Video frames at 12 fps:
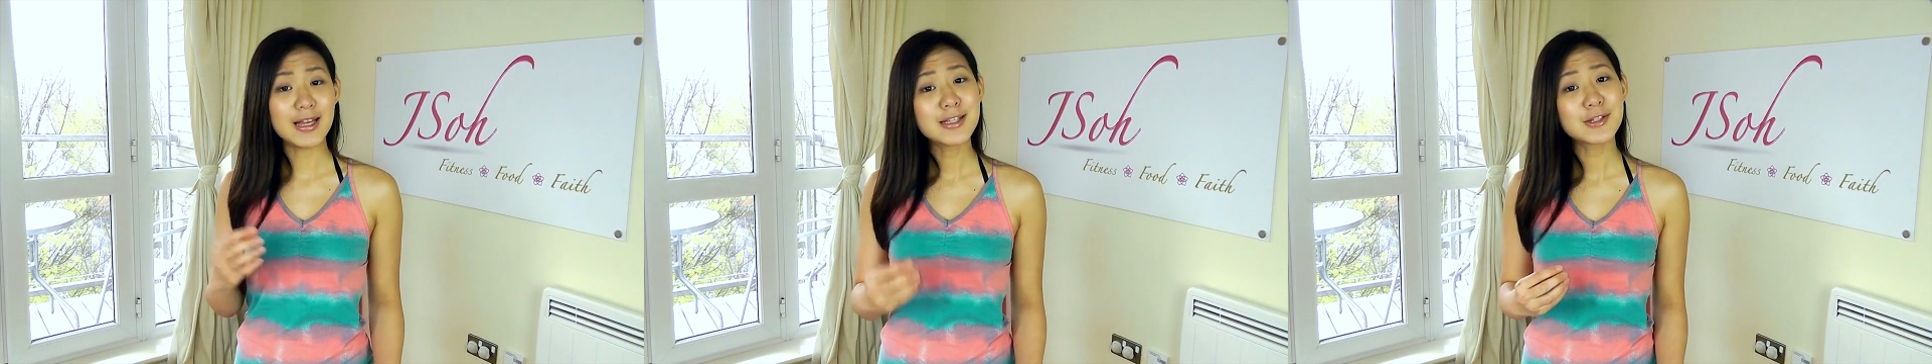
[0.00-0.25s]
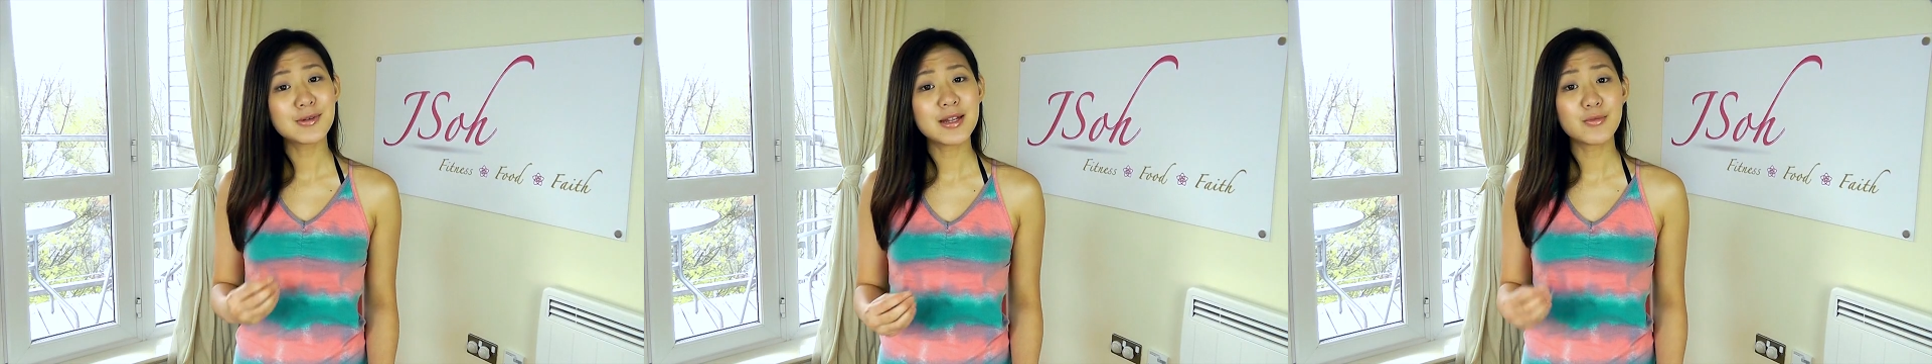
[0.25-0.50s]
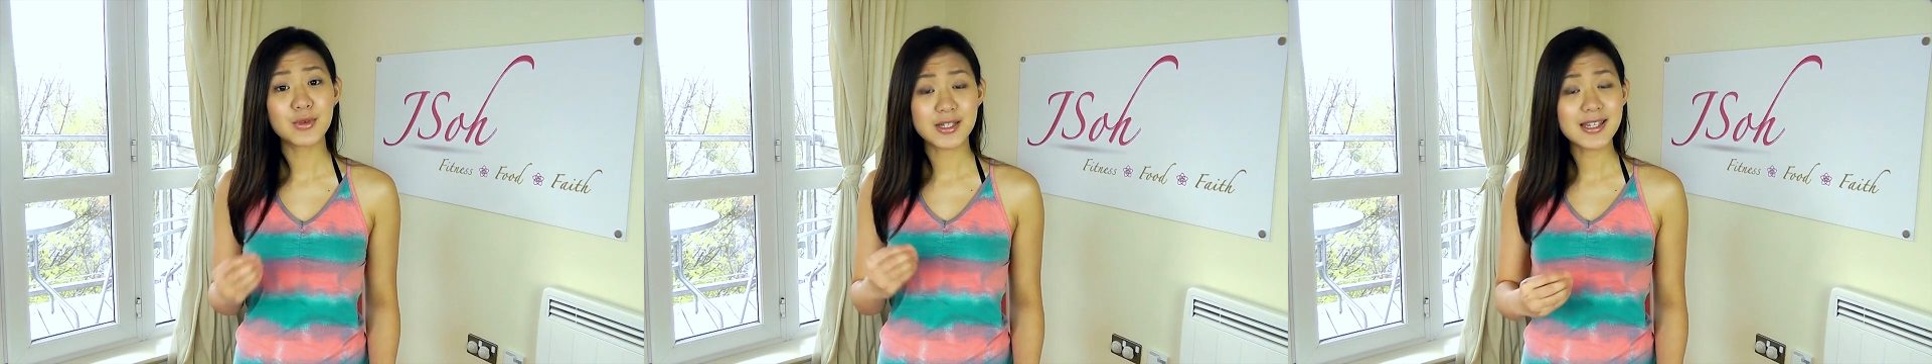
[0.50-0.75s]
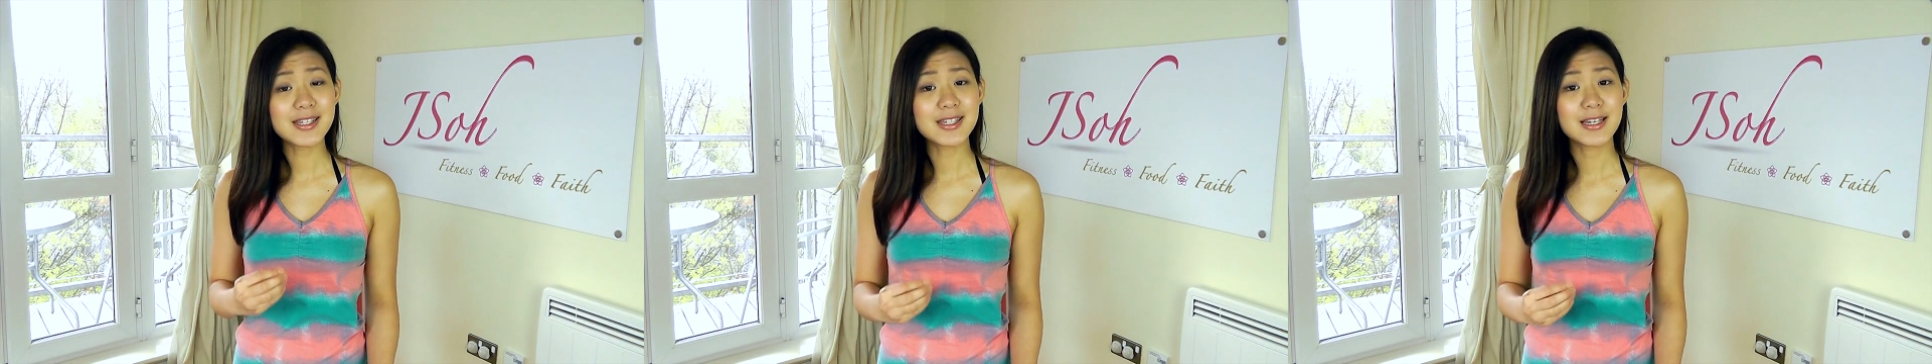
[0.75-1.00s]
insulin
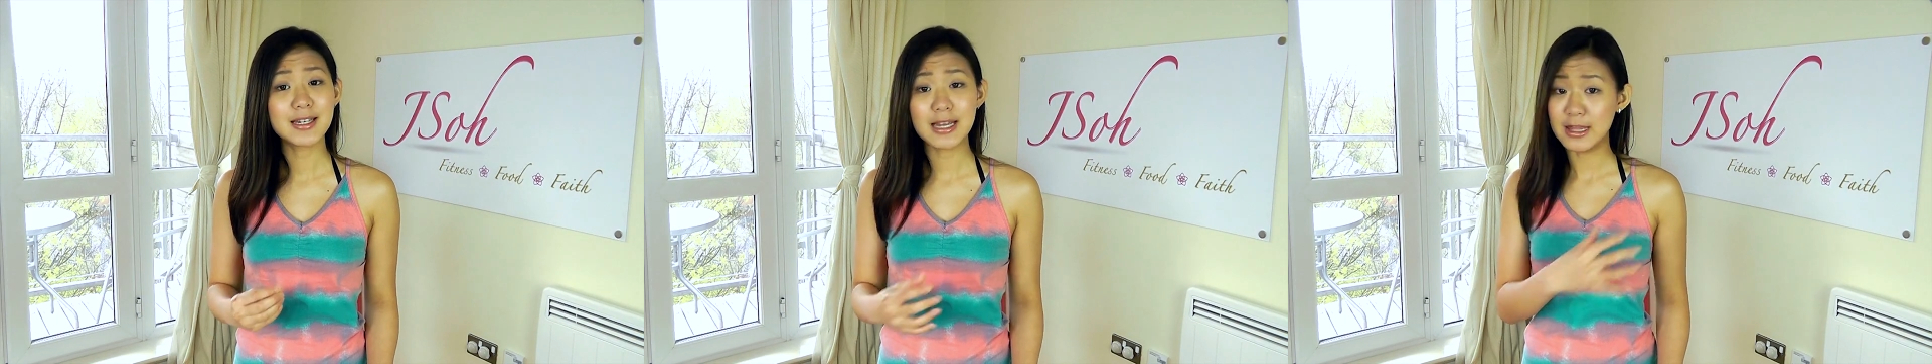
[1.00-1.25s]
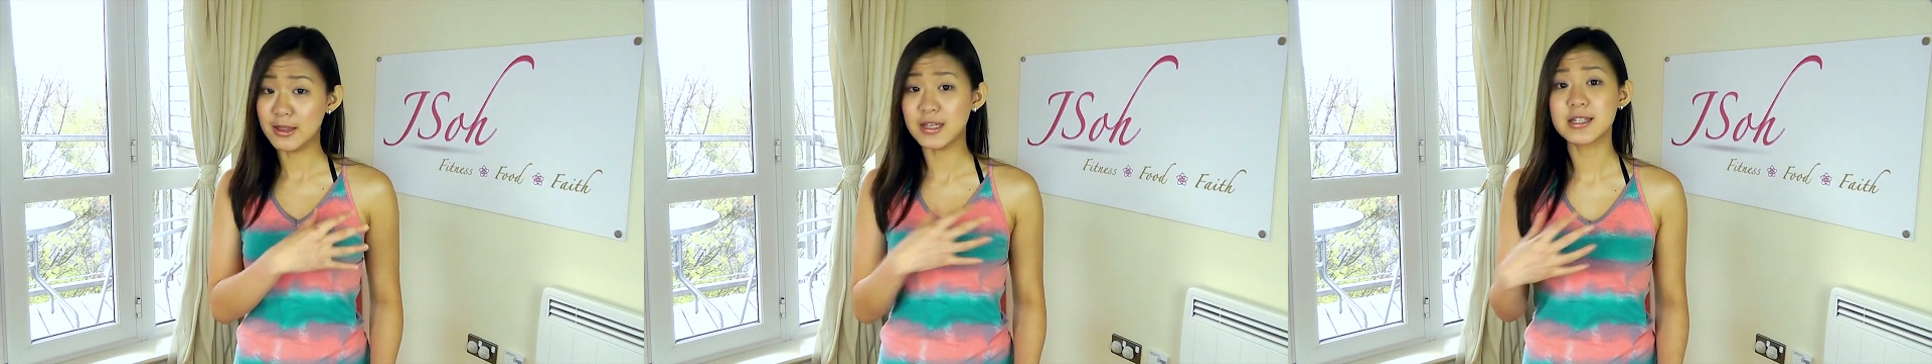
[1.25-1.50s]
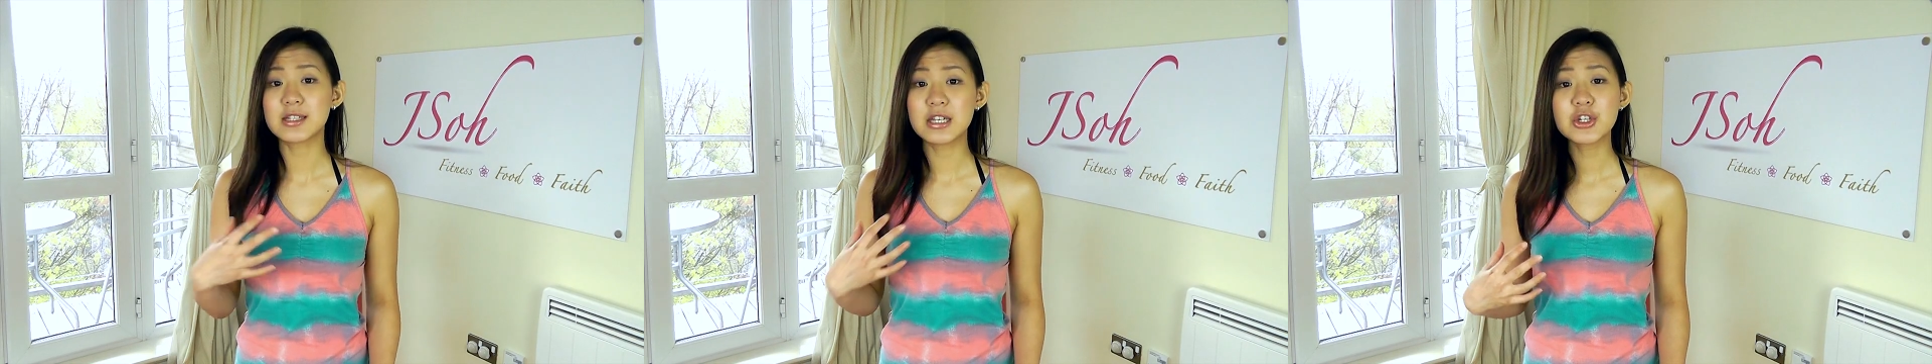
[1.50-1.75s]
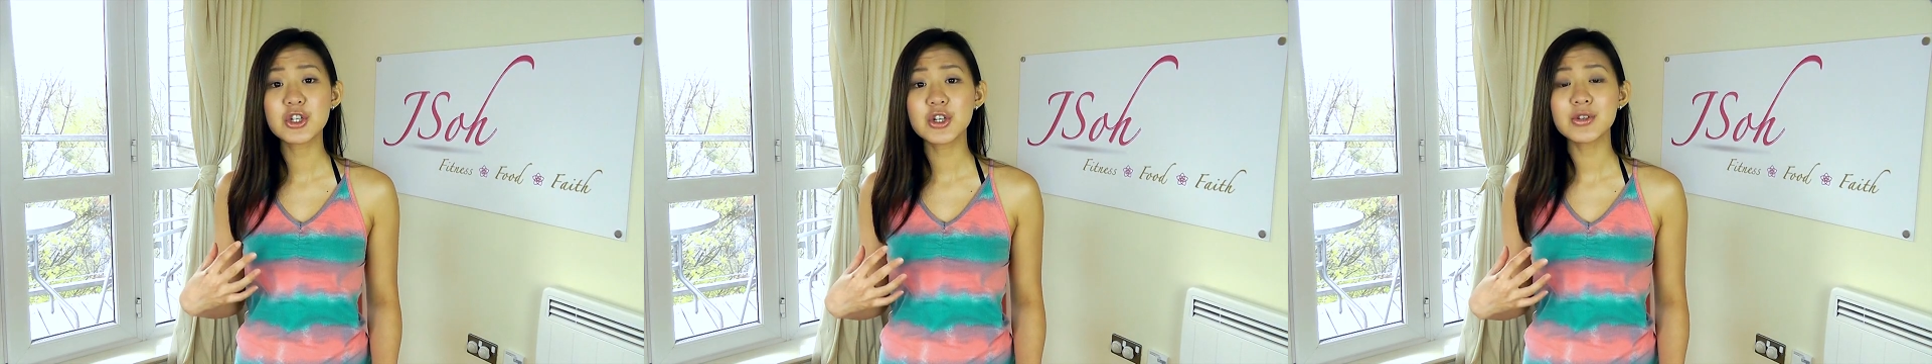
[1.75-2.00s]
resistant in these
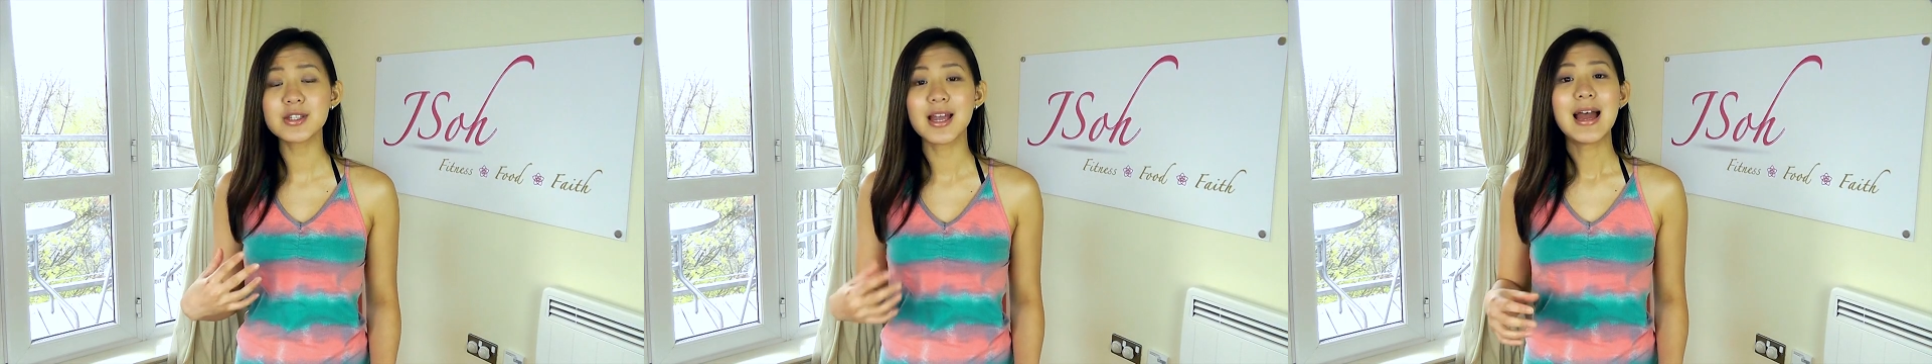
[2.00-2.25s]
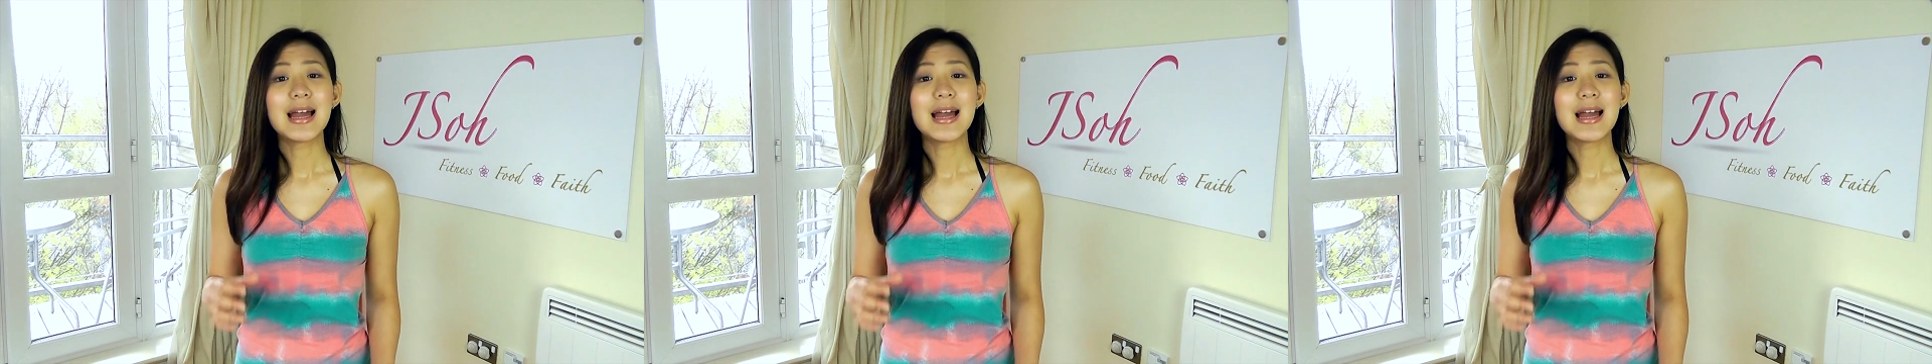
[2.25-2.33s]
tissues